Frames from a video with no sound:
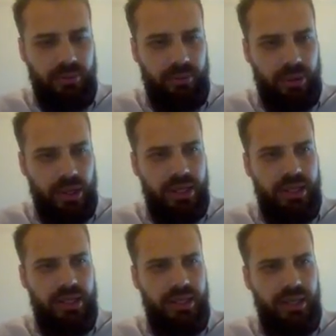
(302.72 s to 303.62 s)
My
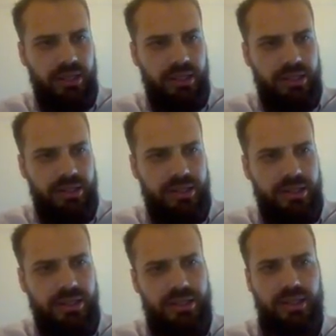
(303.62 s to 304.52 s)
gut
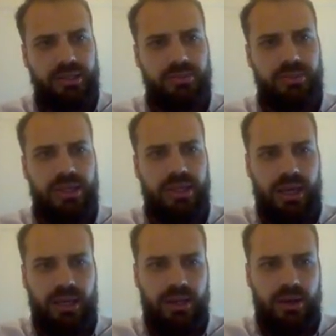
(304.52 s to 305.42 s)
instinct tells me
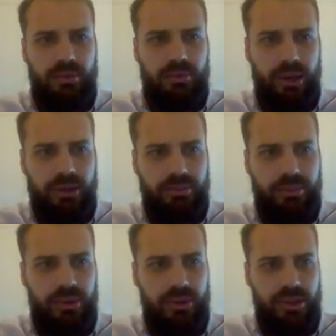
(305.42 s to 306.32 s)
that my
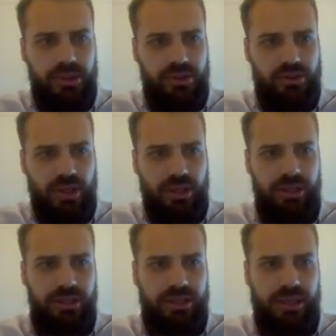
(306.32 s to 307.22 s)
computer is
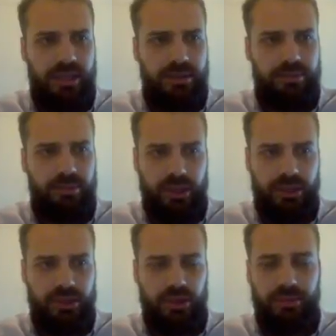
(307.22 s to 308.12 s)
struggling to keep my
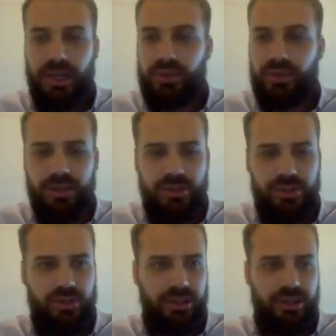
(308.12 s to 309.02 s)
Arduino is
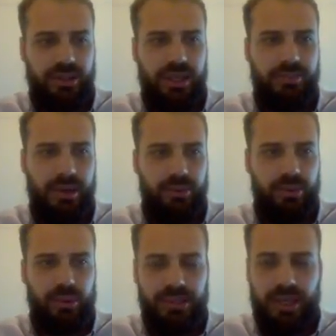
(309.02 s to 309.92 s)
struggling to keep up
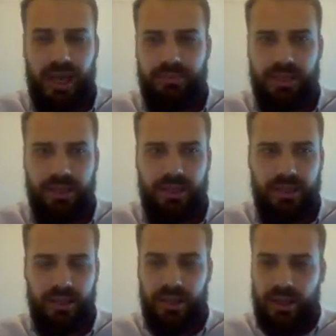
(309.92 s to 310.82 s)
with what's happening here.
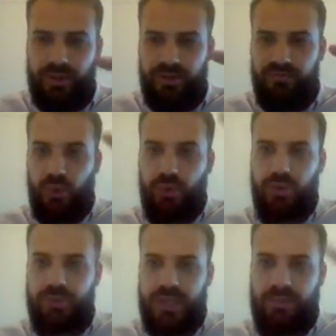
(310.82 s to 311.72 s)
This for
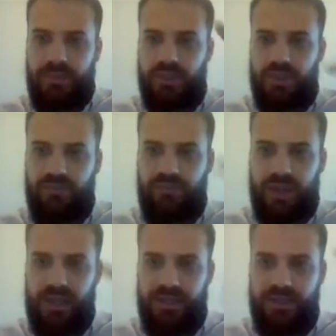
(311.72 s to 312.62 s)
loop's happening too
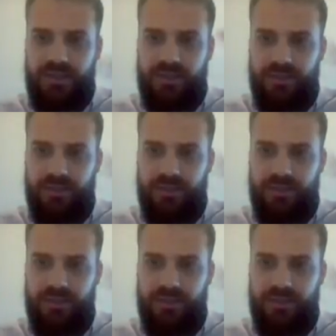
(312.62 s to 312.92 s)
fast,